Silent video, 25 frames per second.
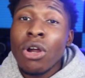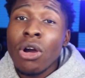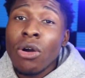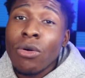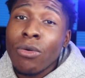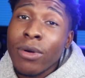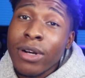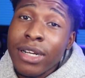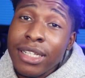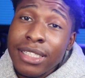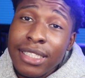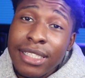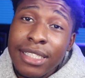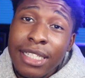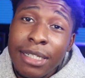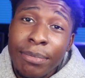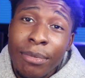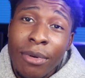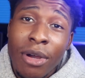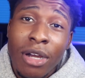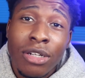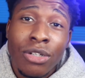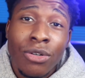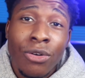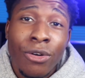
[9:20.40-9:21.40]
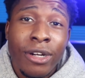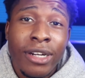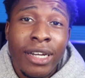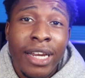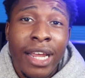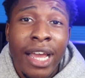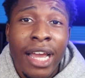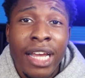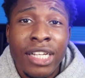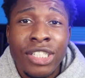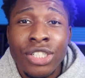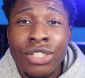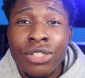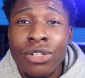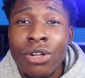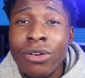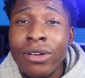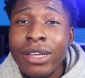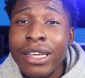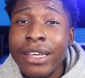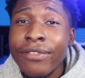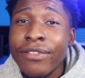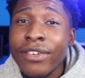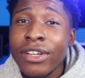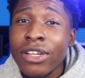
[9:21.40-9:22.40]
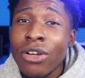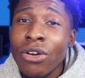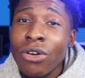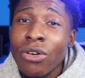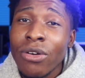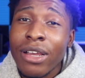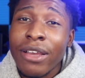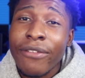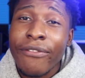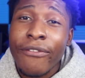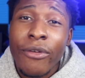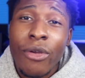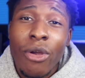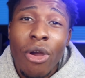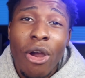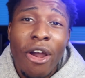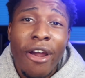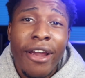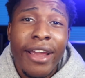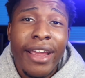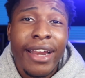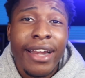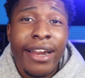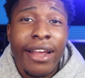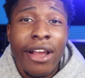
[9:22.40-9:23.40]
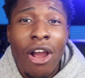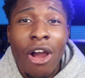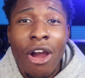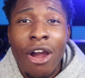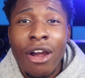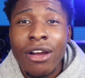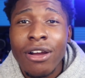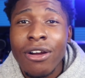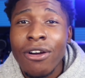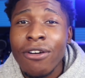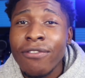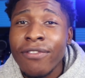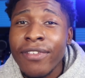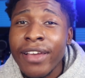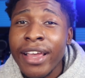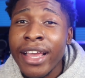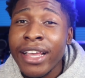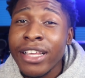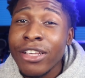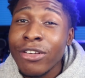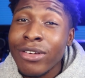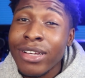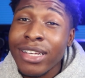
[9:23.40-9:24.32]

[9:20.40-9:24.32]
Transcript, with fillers: don't want to sleep on DoorDash. You know, even though if you are in a cargo van,